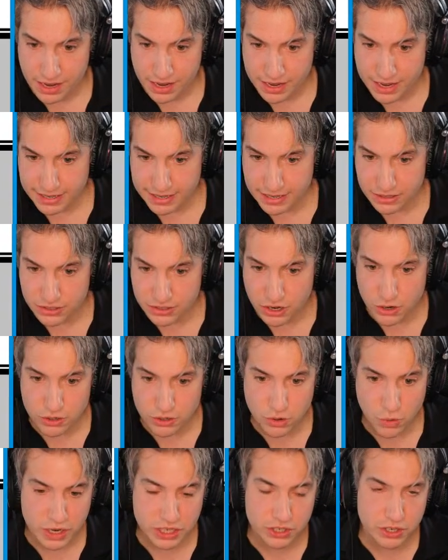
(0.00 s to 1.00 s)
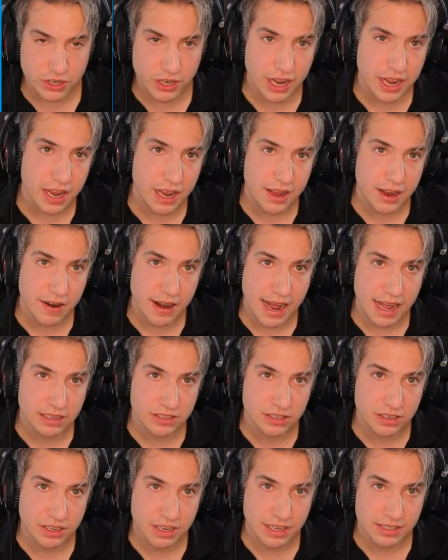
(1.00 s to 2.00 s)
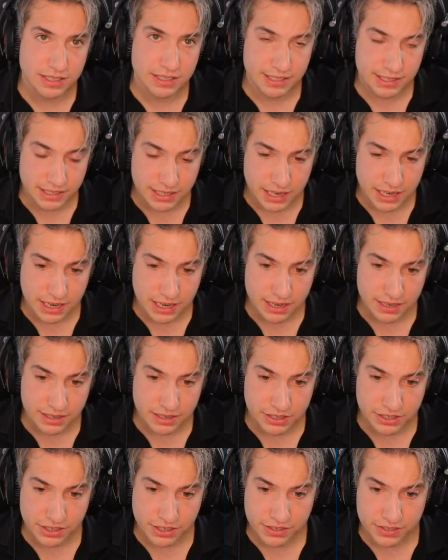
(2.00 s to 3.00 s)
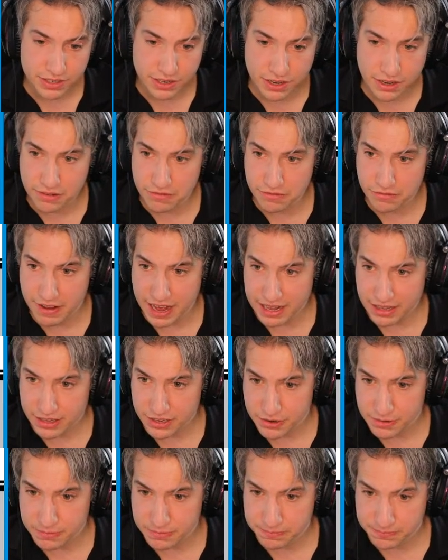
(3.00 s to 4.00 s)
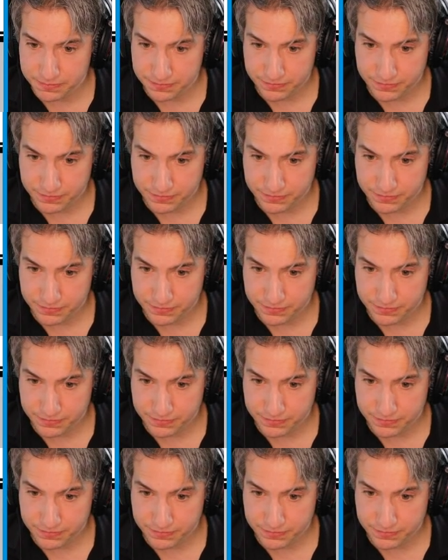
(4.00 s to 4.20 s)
Yeah, that's a good question here. As you can see, there's a value,